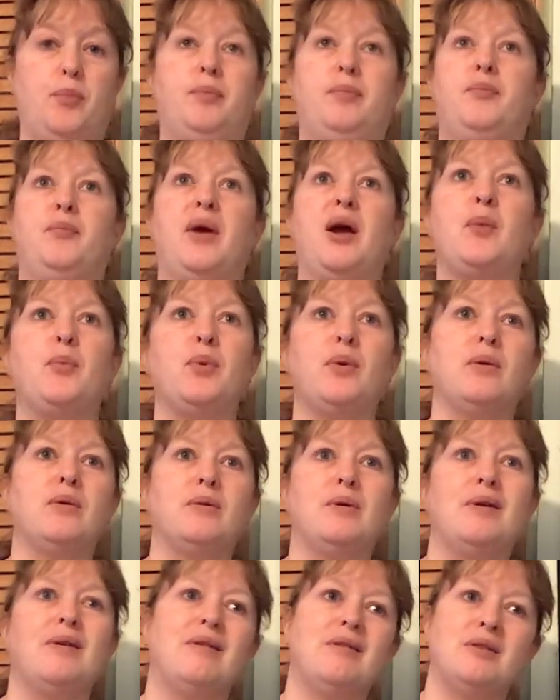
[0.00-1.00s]

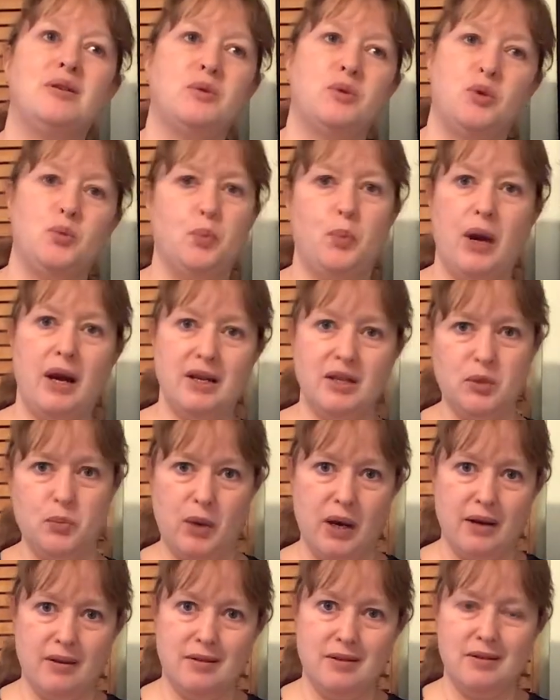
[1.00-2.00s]
pepper spice
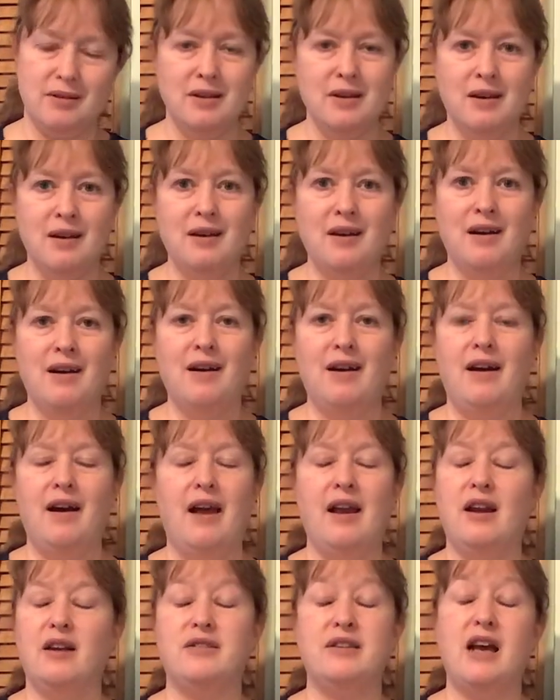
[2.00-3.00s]
mix,
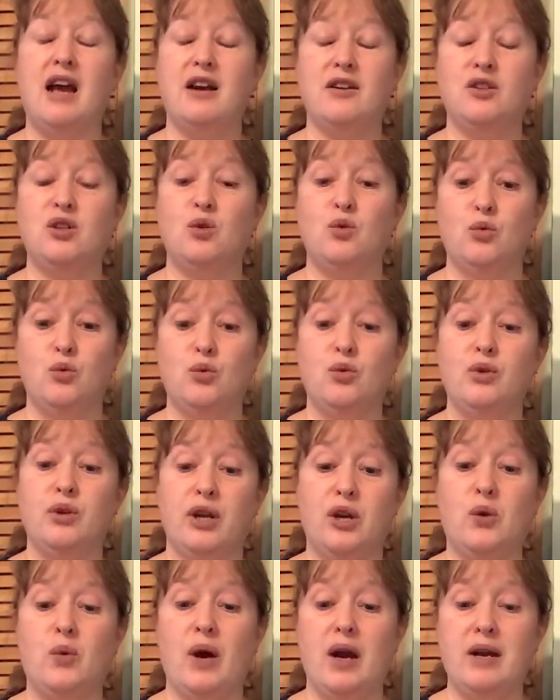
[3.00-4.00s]
and it's actually really
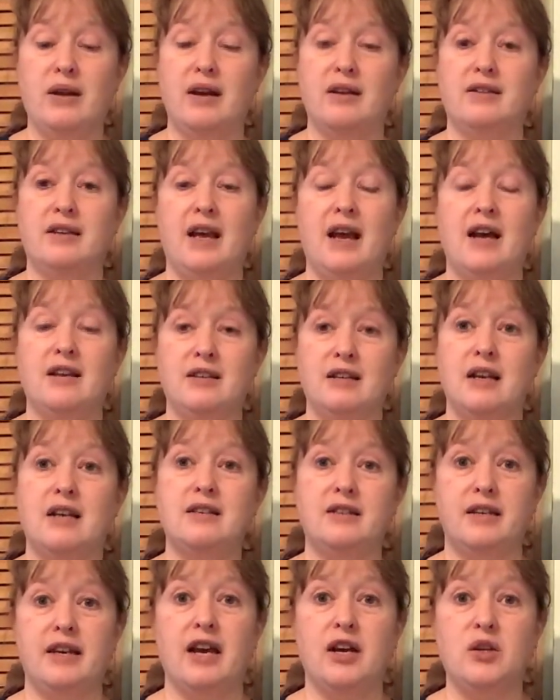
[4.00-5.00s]
quite nice. It has a nice
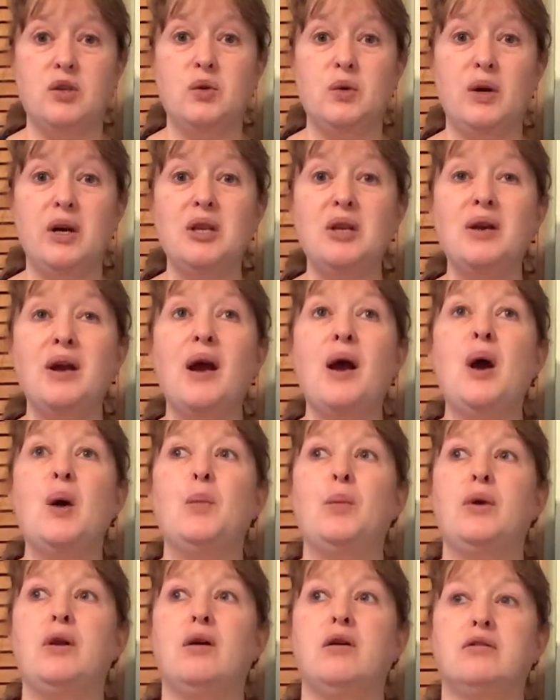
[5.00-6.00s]
kick to it,
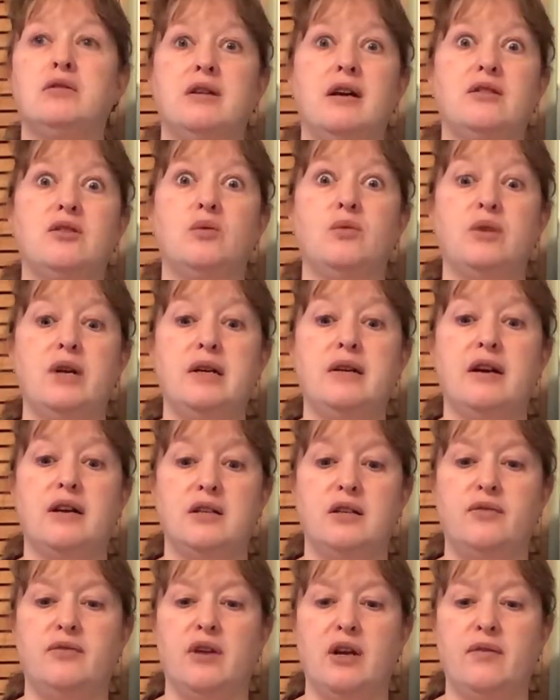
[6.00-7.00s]
but it also has a really
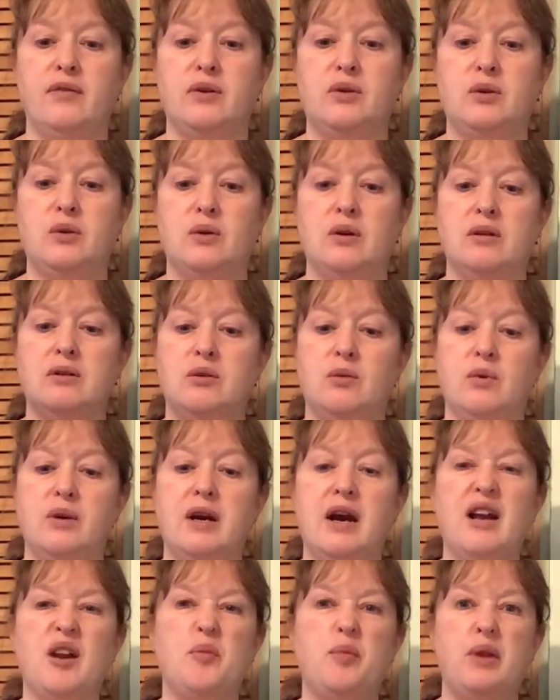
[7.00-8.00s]
nice flavor to it. So we're
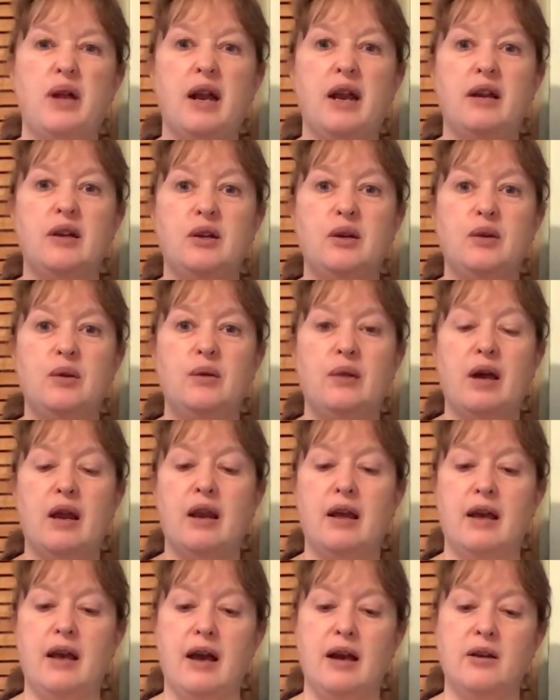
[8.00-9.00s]
kind of planning to do that
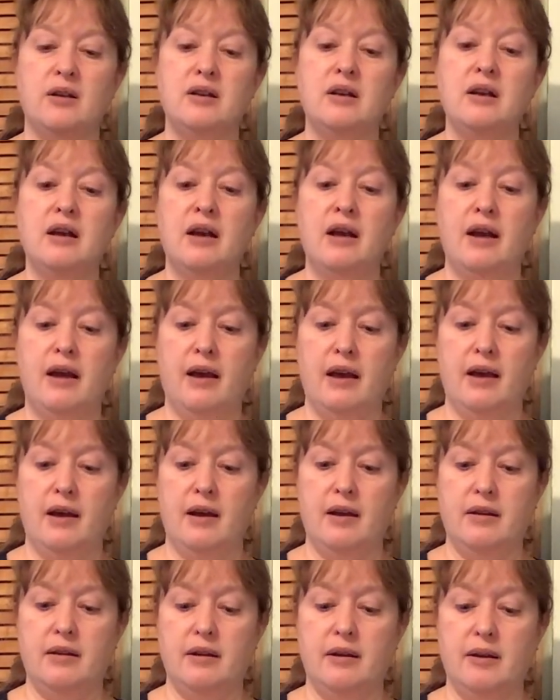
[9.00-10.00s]
again.
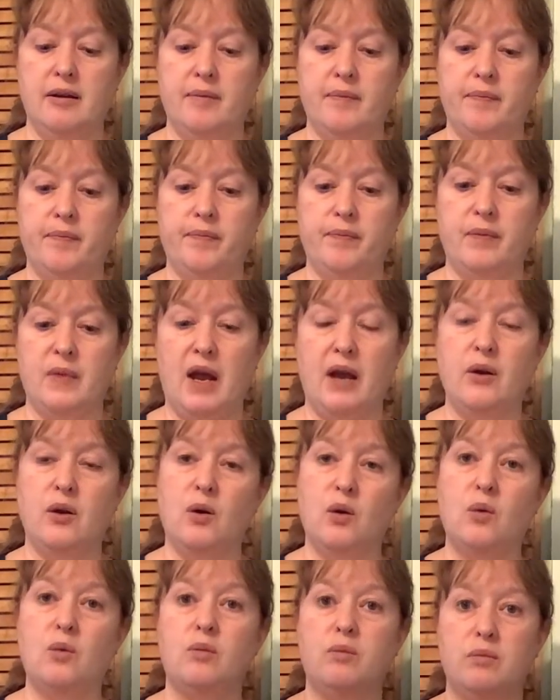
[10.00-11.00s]
And I
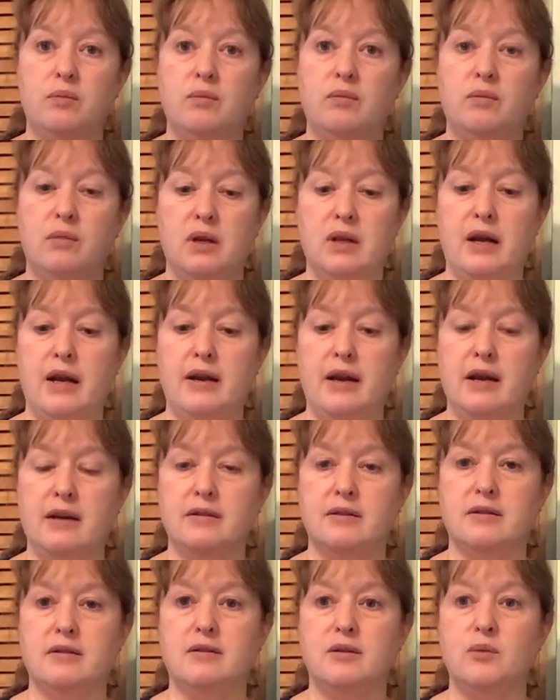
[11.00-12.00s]
know Glenn
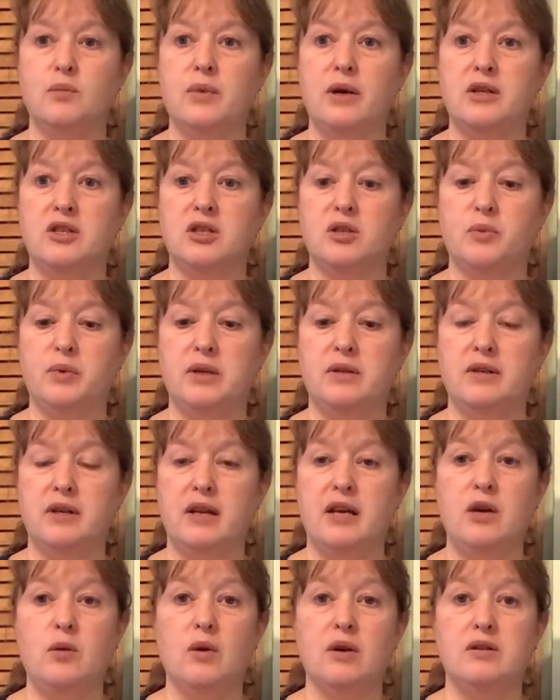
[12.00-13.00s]
has some recipes that
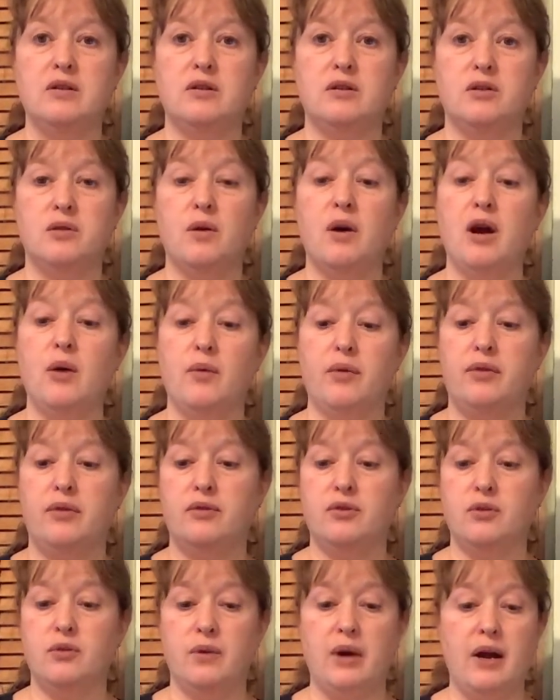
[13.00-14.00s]
he wants to try with the
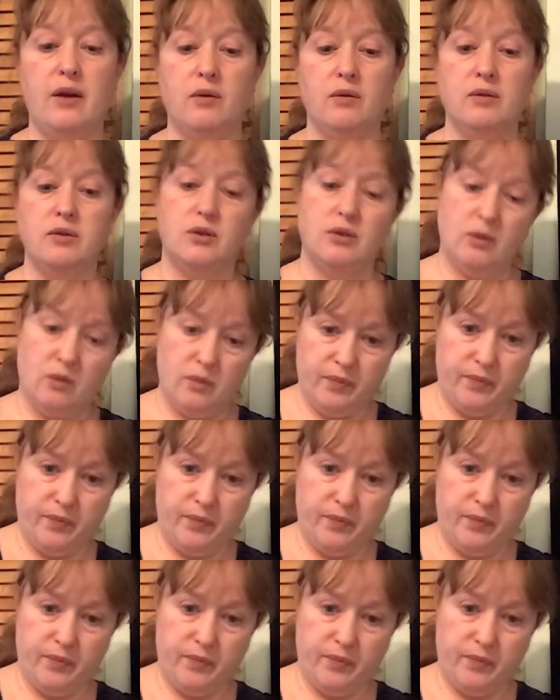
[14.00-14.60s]
serrano. So